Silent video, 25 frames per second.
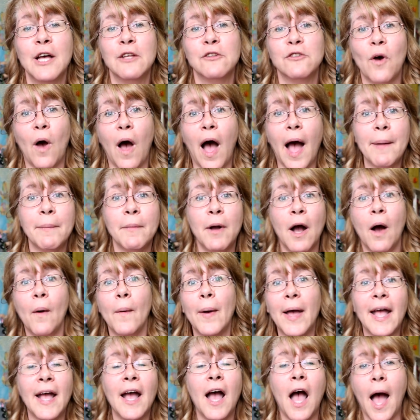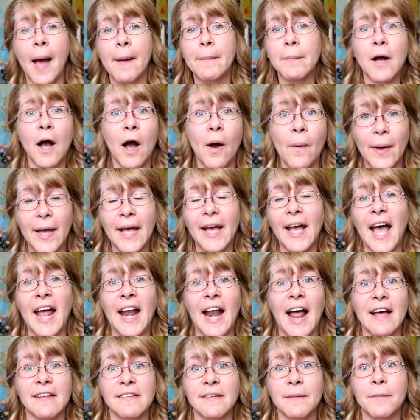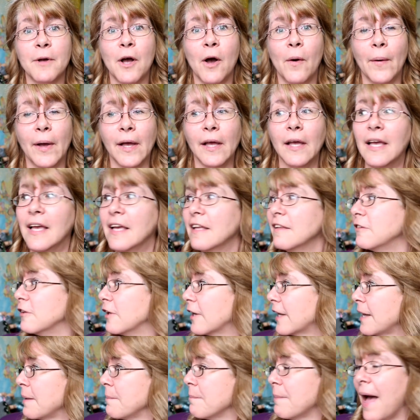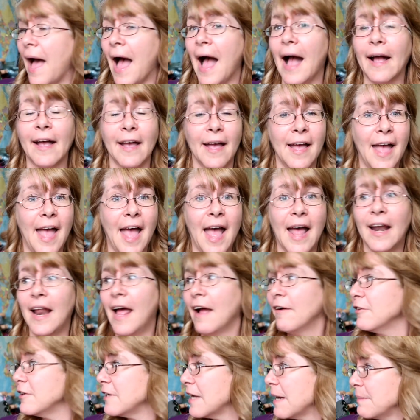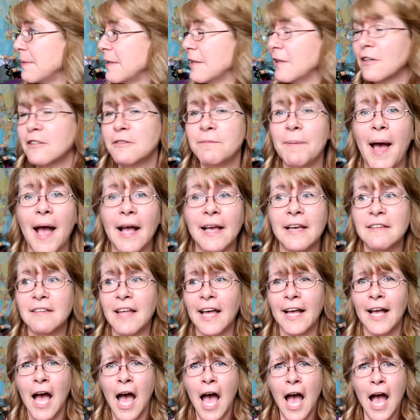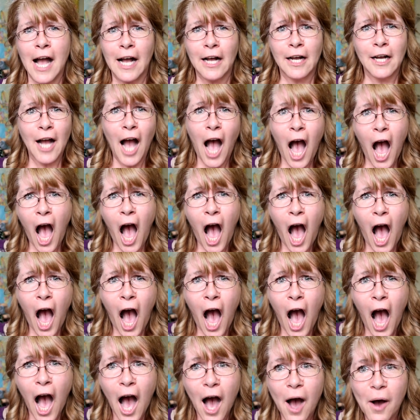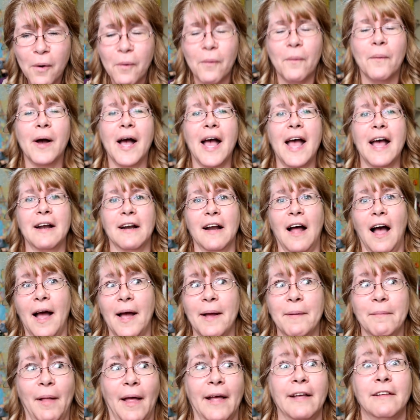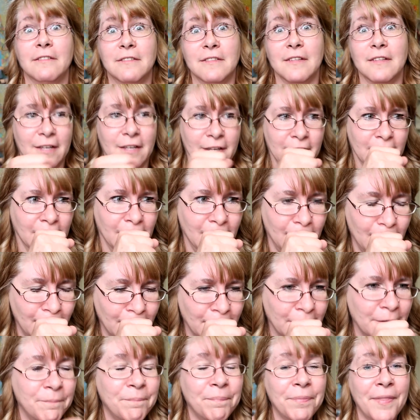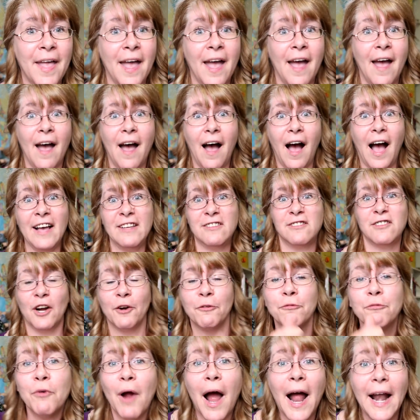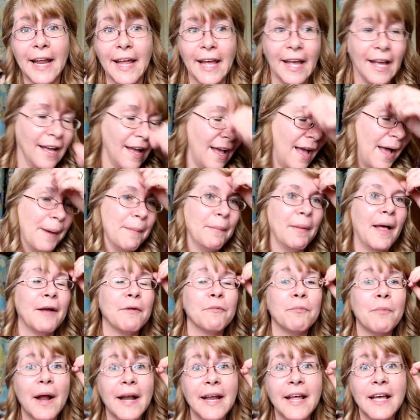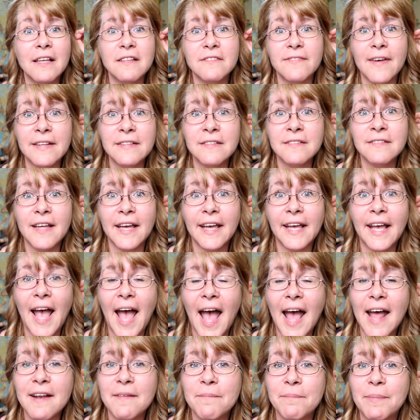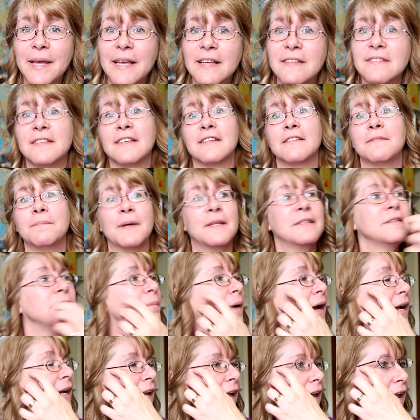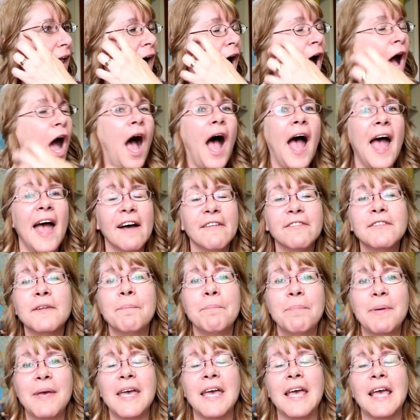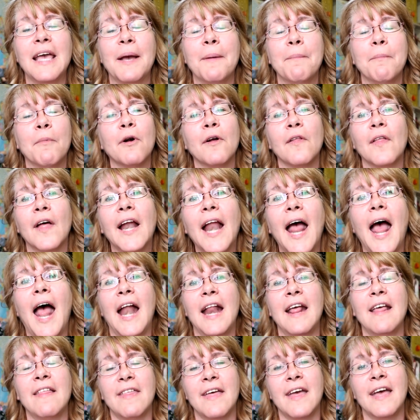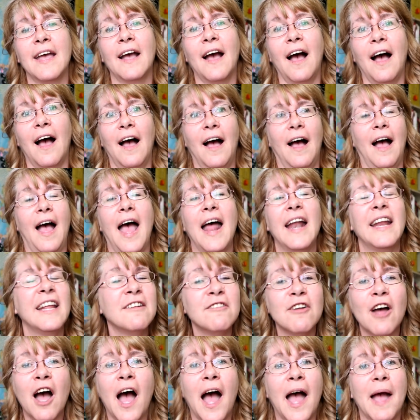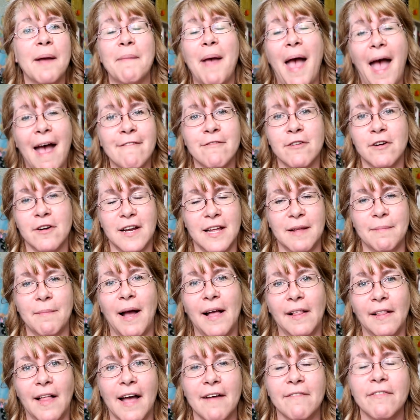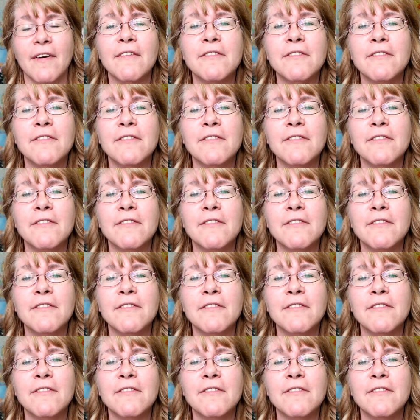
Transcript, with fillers: So I'm going, I'm going, and as I'm going, he's looking back. And every time he looks back, he's like, go! And I'm like, I start running. I'm like running as fast as I can being six months pregnant. I have to pee more than anything, anytime ever in my life.